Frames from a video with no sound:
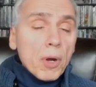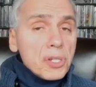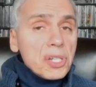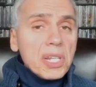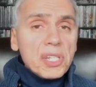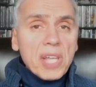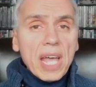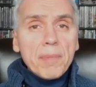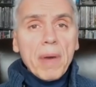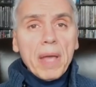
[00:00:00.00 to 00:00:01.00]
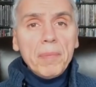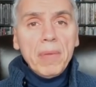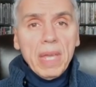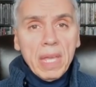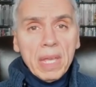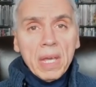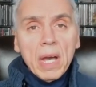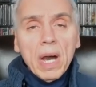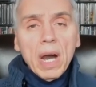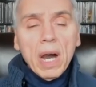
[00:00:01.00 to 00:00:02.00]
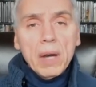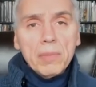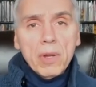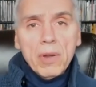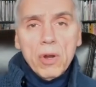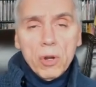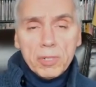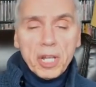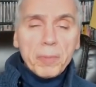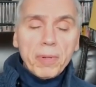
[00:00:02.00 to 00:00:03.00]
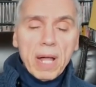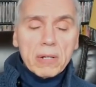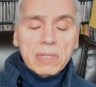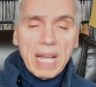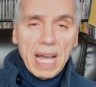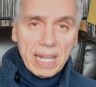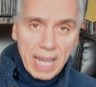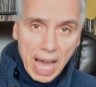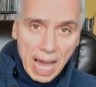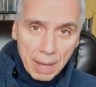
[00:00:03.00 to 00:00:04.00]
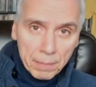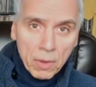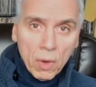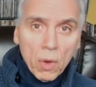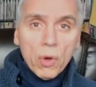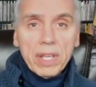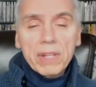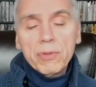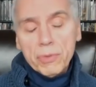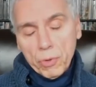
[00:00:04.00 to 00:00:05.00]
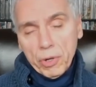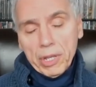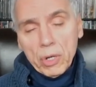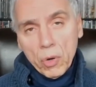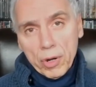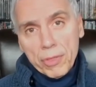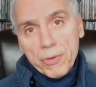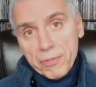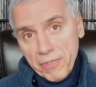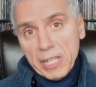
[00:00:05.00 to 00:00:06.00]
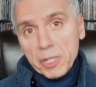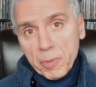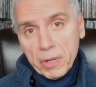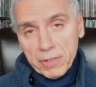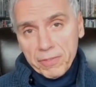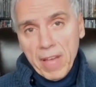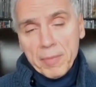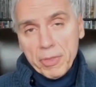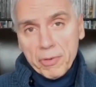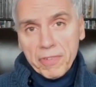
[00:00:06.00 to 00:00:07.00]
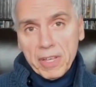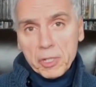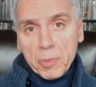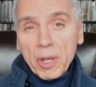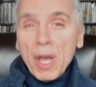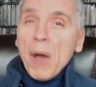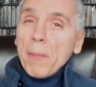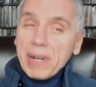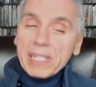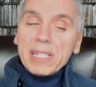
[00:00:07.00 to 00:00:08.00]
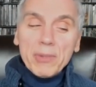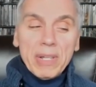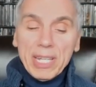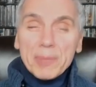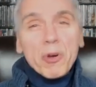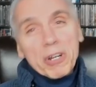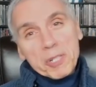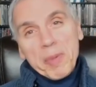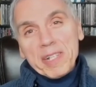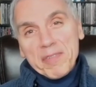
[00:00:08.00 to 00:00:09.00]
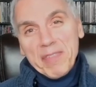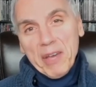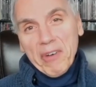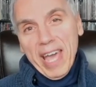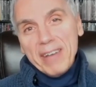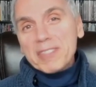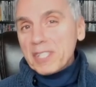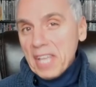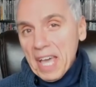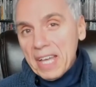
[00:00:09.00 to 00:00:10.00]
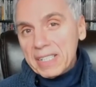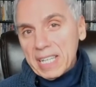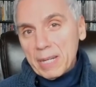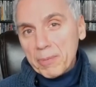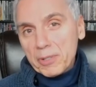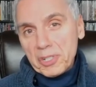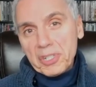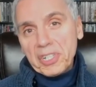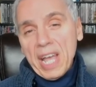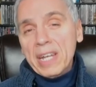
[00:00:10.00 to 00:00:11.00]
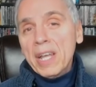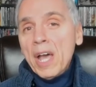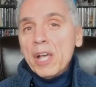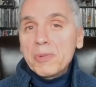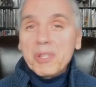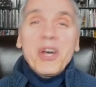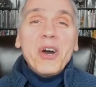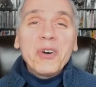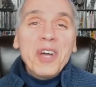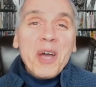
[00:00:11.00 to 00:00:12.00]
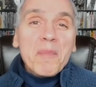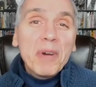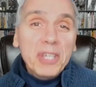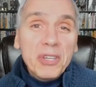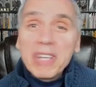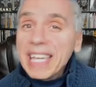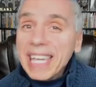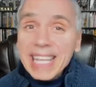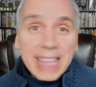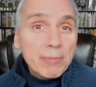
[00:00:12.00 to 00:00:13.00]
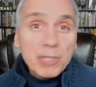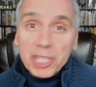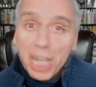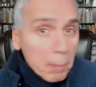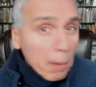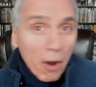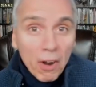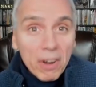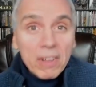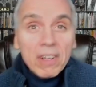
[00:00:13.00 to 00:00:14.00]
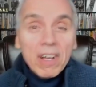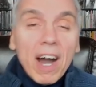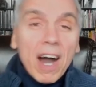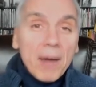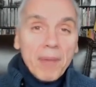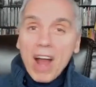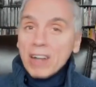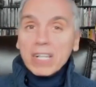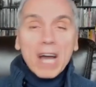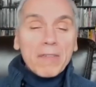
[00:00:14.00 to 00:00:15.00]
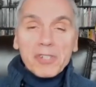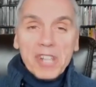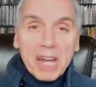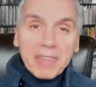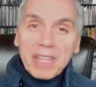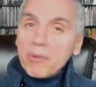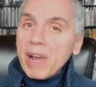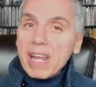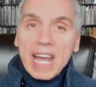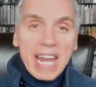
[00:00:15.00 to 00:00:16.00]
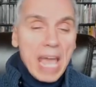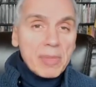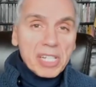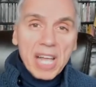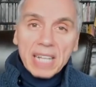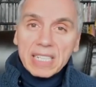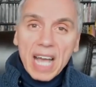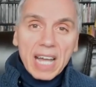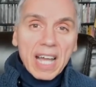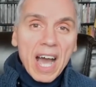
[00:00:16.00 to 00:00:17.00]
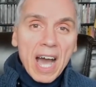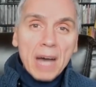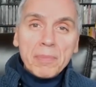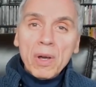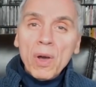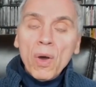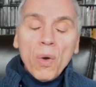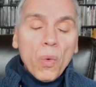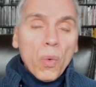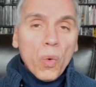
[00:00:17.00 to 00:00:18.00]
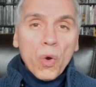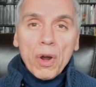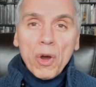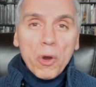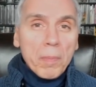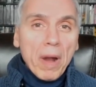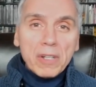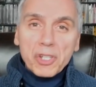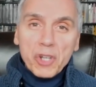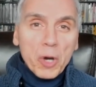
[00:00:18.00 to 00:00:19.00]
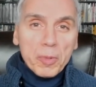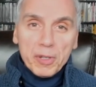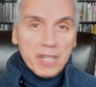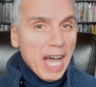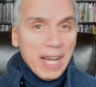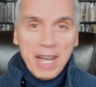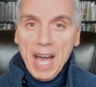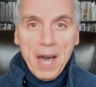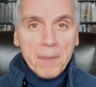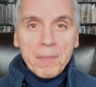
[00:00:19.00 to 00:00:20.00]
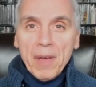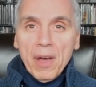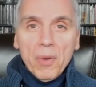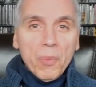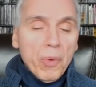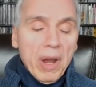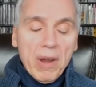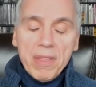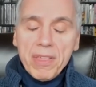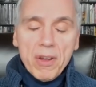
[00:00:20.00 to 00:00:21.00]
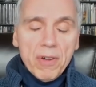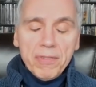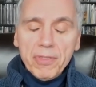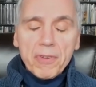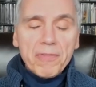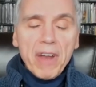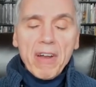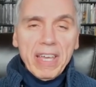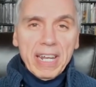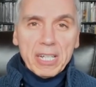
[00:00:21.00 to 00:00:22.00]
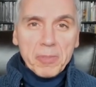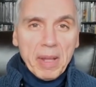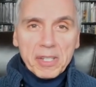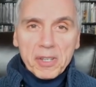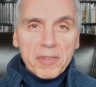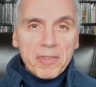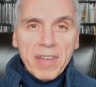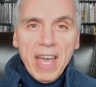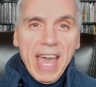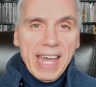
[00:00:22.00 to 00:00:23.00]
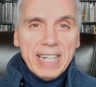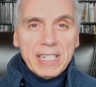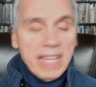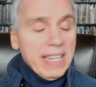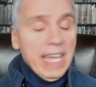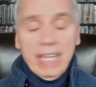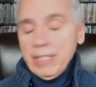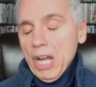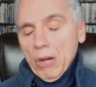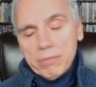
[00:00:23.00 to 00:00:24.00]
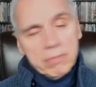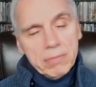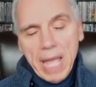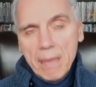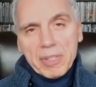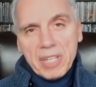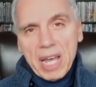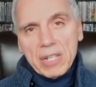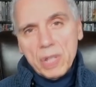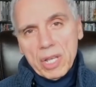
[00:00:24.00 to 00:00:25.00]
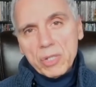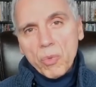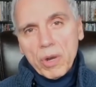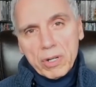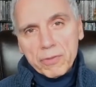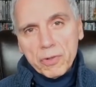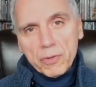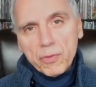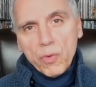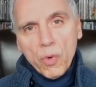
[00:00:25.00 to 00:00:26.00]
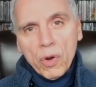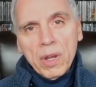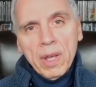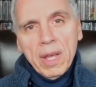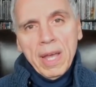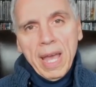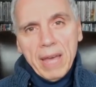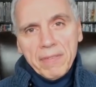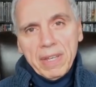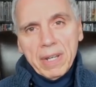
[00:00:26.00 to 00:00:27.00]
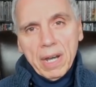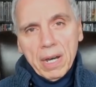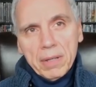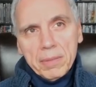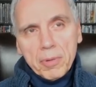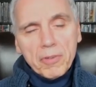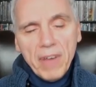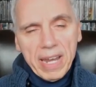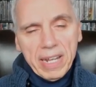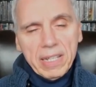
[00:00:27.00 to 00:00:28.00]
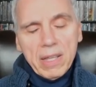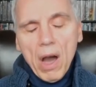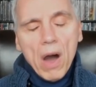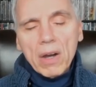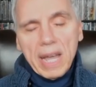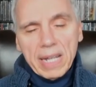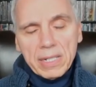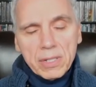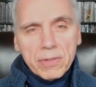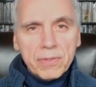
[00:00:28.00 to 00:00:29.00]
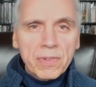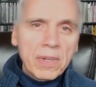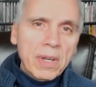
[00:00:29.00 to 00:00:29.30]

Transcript: personally signed by me, um, herbiejpilato.com, or you can or you can order through Facebook and find me through Facebook. But it's a, l- a little more expensive that way. I have to say it to get it personally signed. So, but you can get them cheaper, um, hardcovers and everything, right on Amazon.com or or BarnesandNoble.com where they're they're very inexpensive, and it's and they you know Amazon is, is wonderful for having uh, providing all kinds of